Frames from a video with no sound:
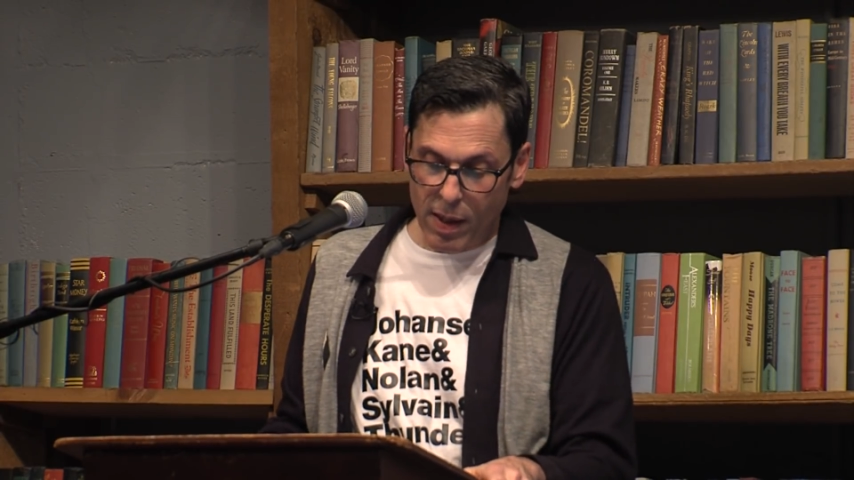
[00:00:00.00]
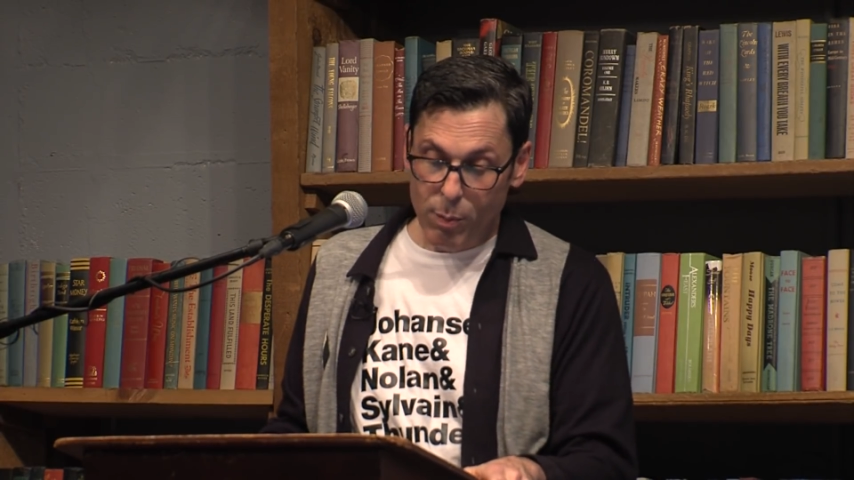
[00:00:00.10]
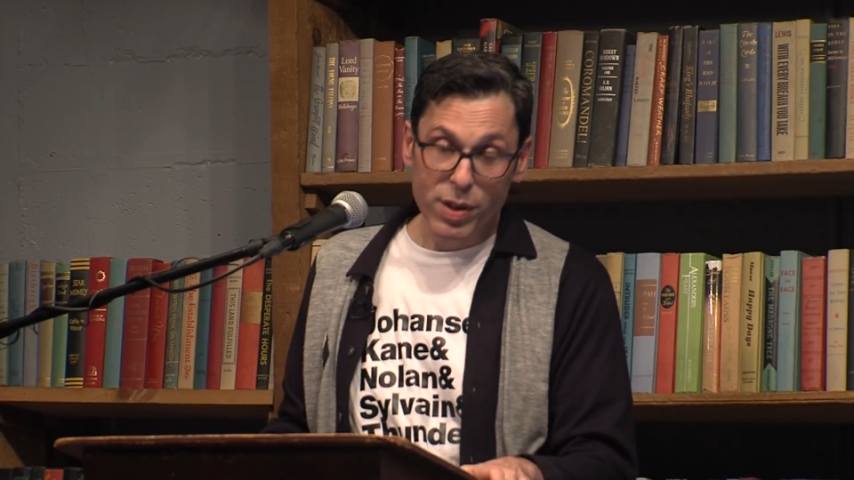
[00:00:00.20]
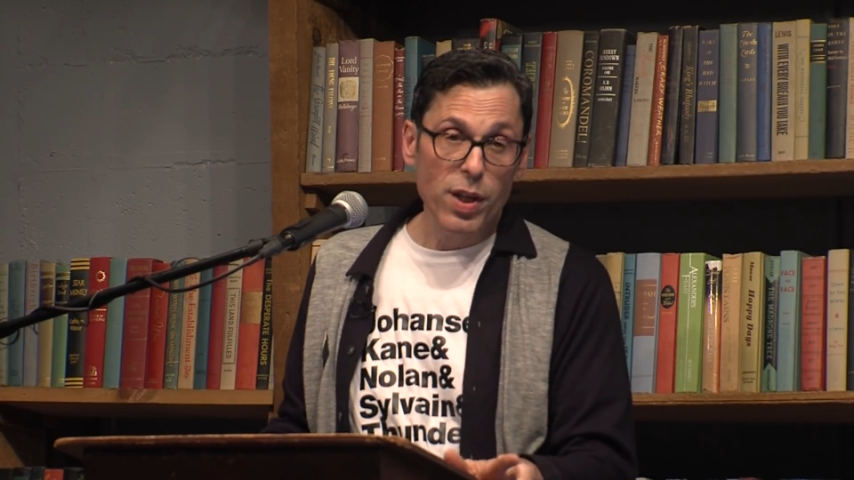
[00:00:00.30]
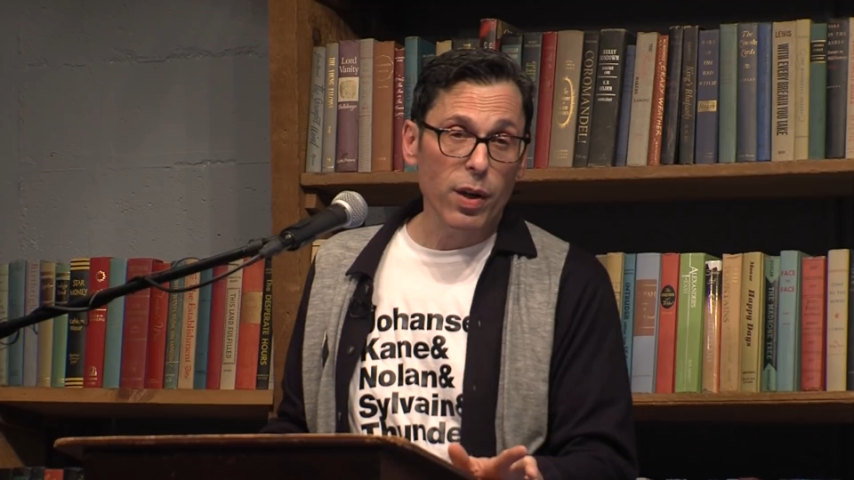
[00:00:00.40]

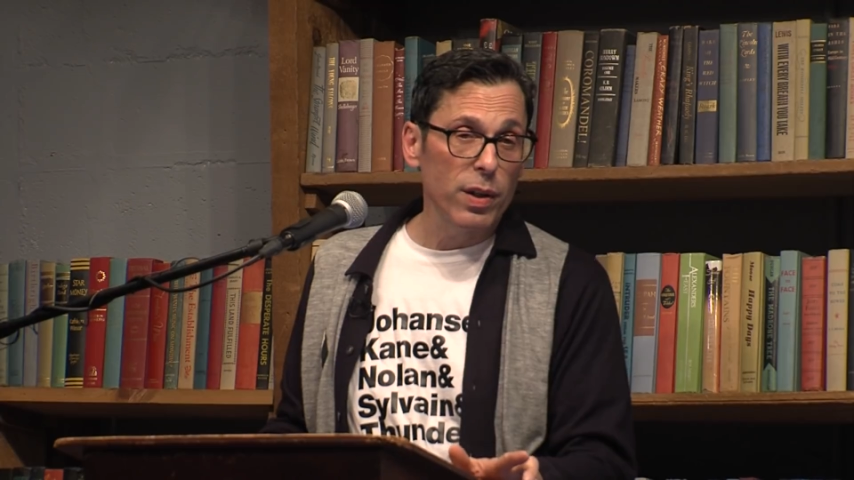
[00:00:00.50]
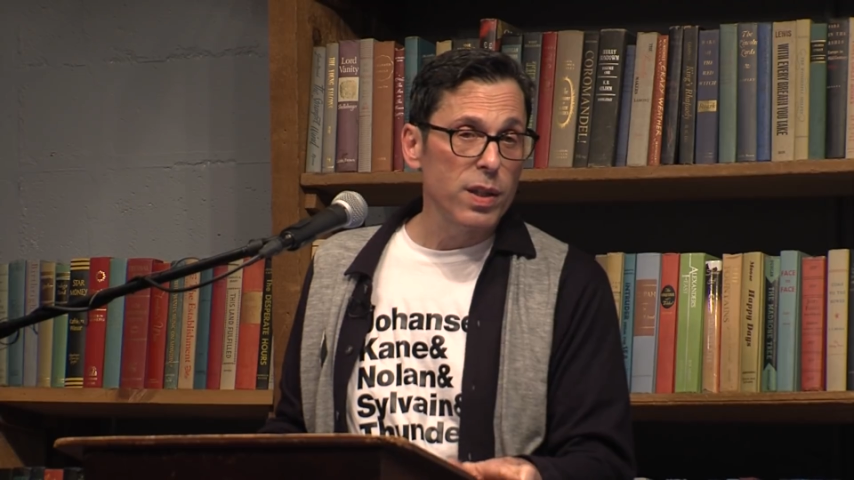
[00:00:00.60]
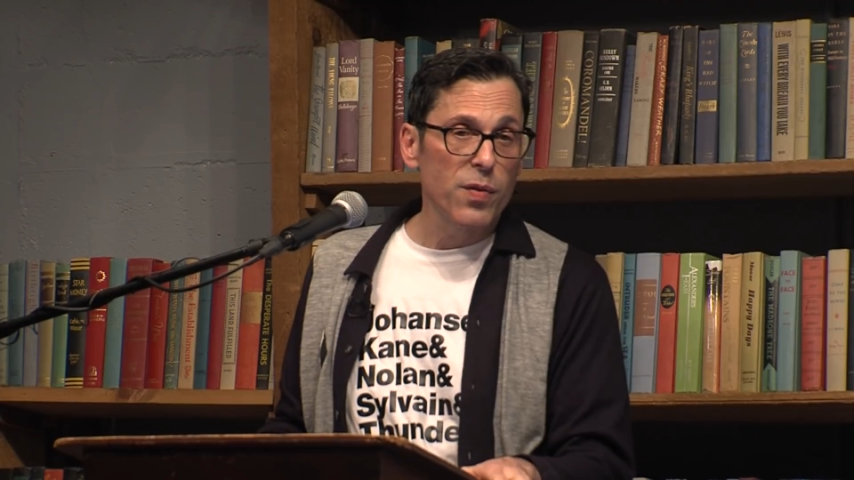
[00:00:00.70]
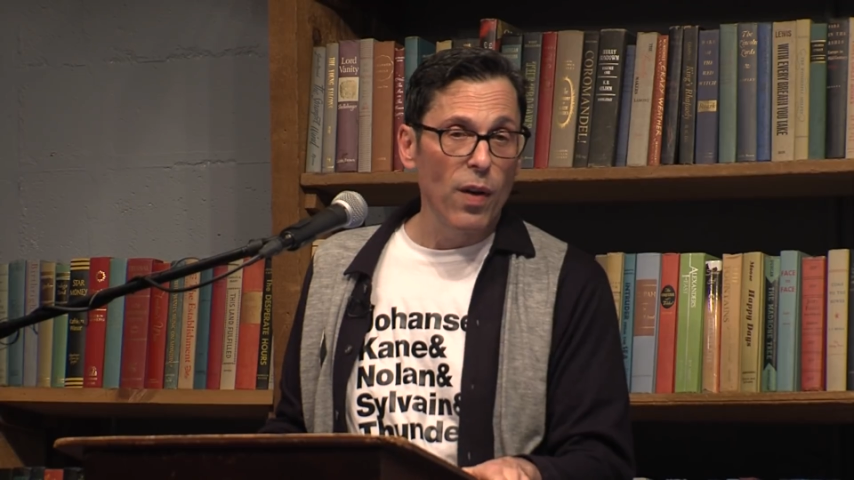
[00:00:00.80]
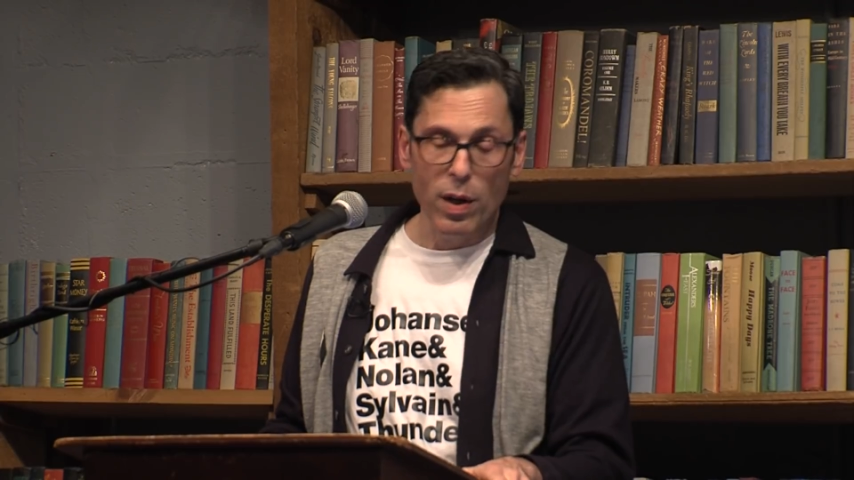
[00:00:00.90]
particularly
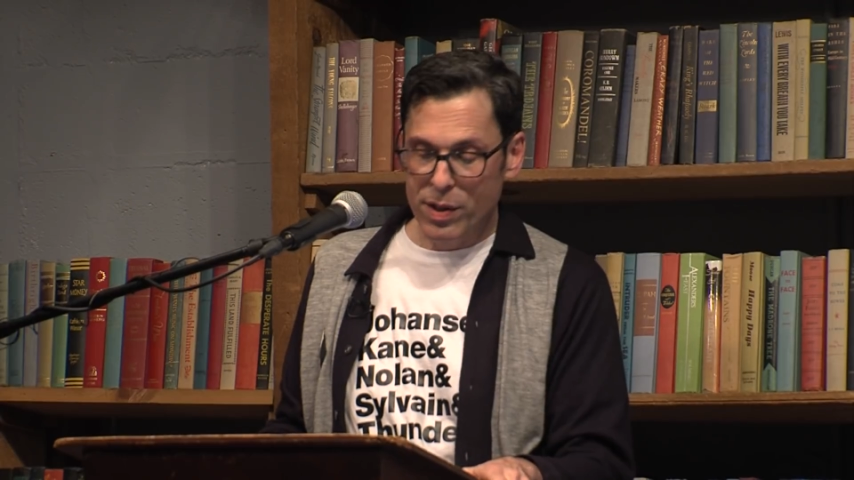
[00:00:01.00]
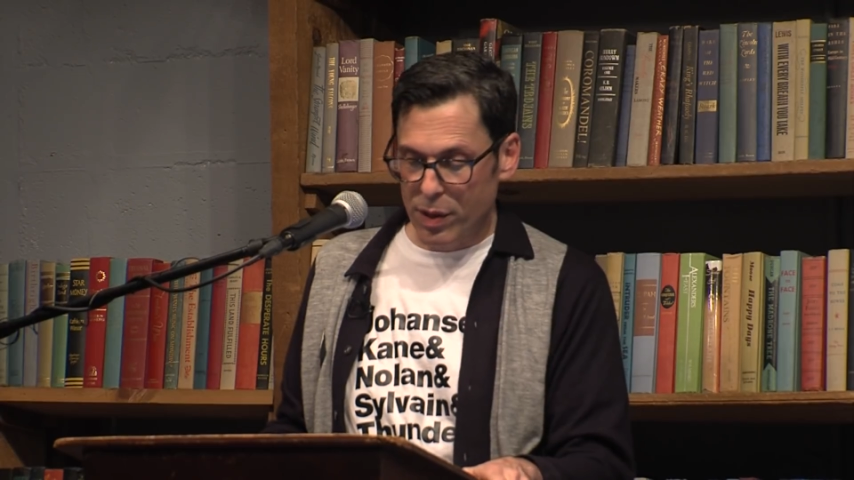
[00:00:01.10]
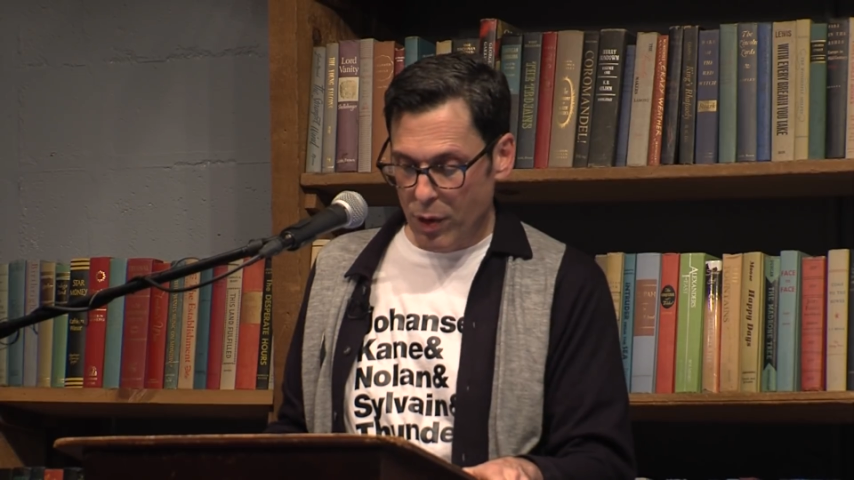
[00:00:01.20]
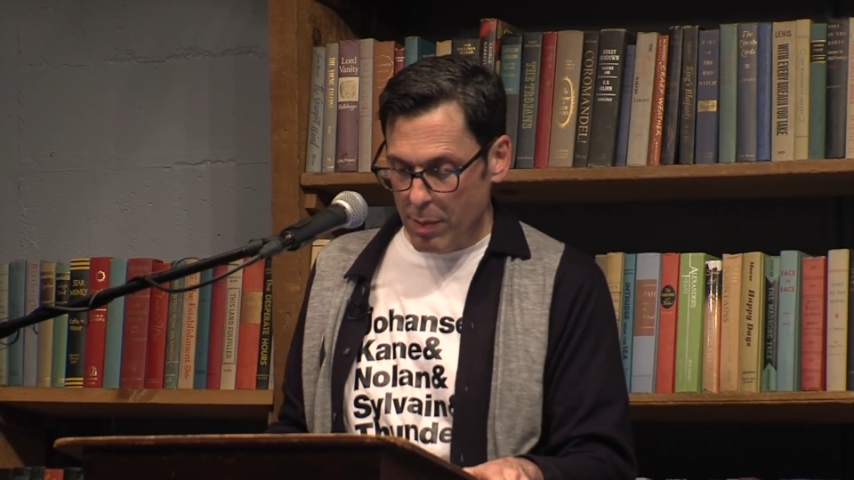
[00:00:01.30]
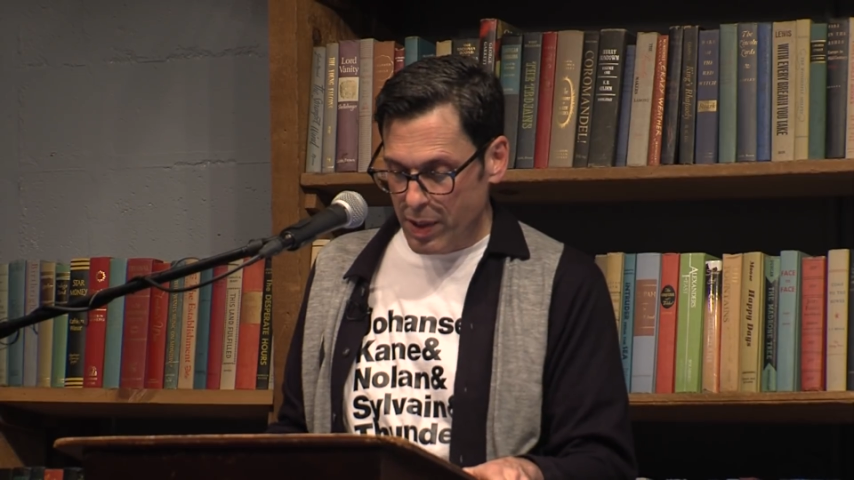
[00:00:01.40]
as far as
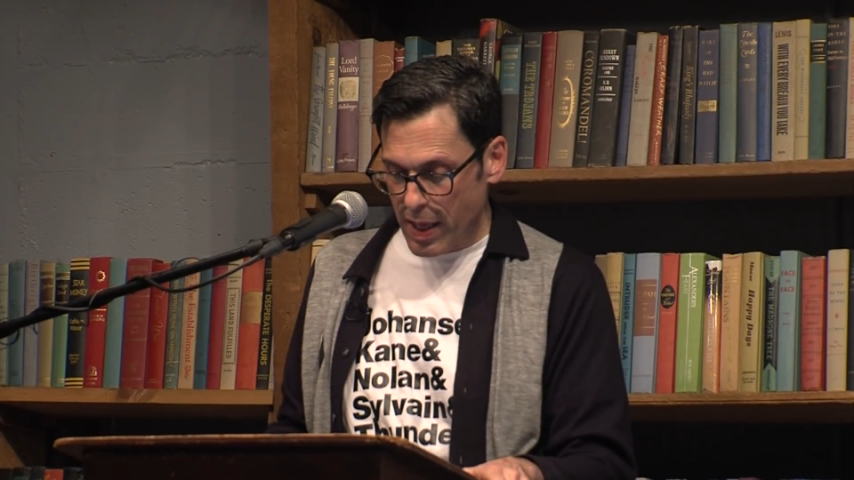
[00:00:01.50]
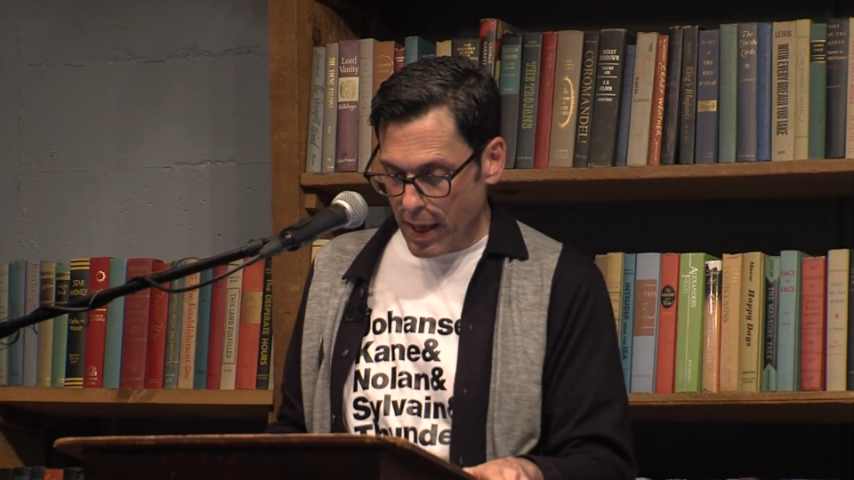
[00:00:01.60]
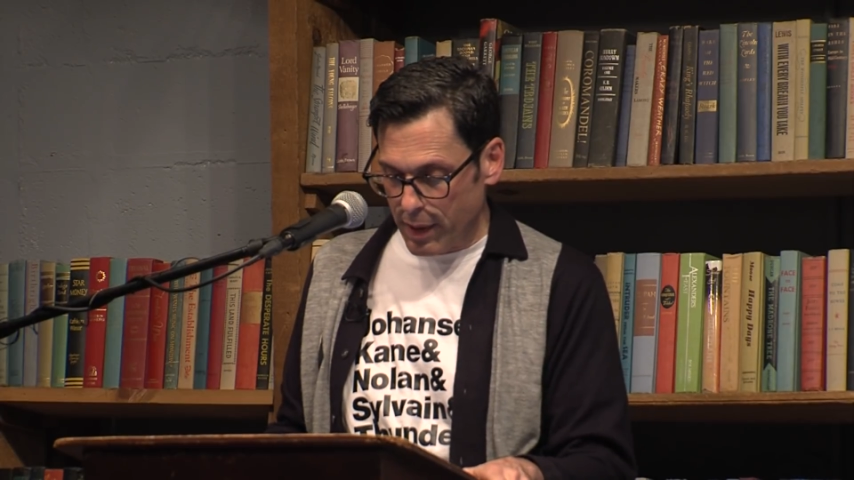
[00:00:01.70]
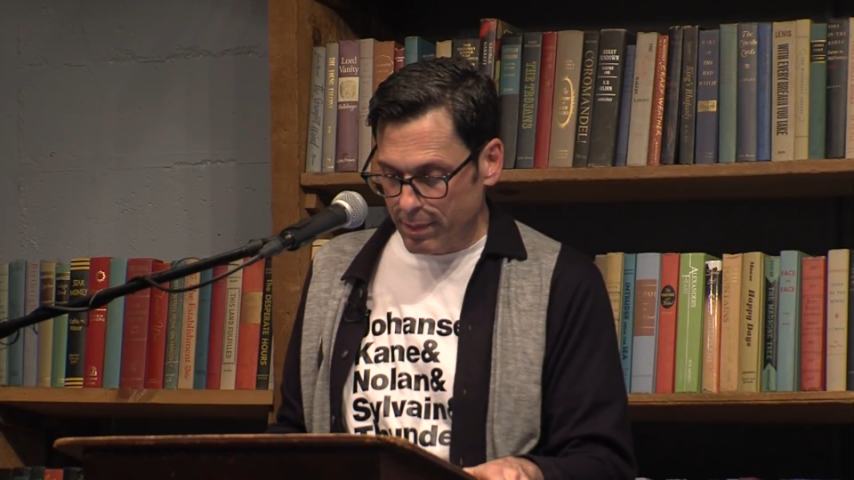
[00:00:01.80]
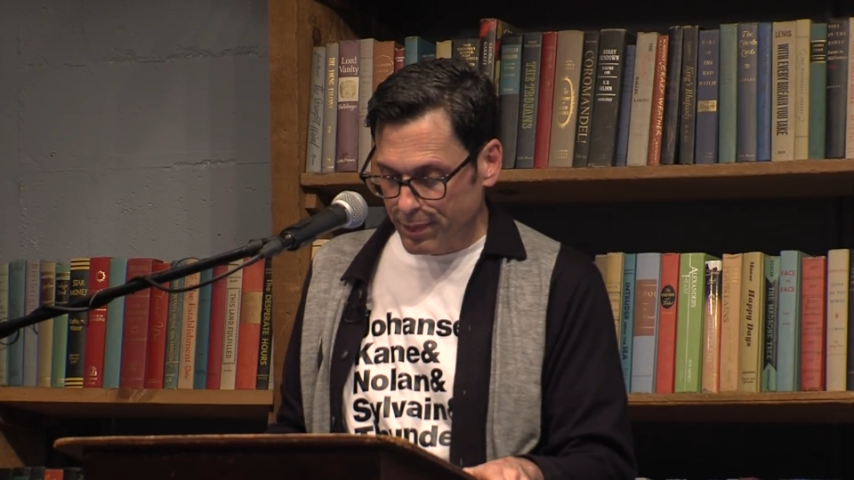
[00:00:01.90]
the drums
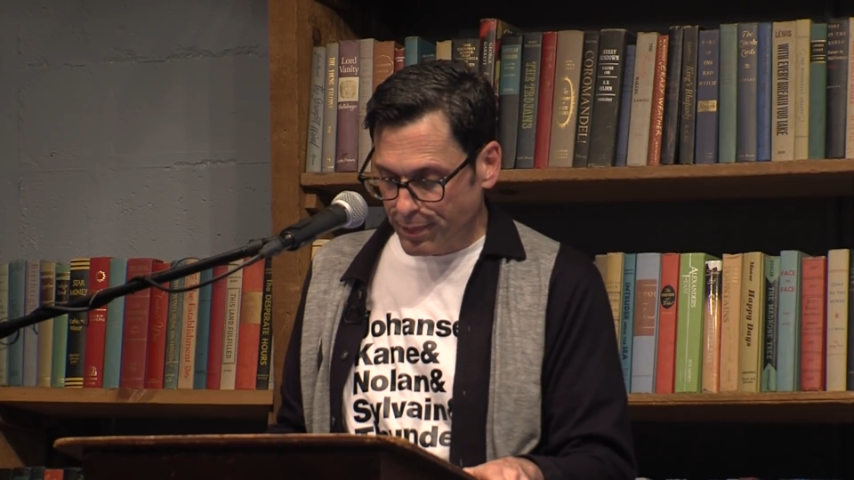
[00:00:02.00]
sounded.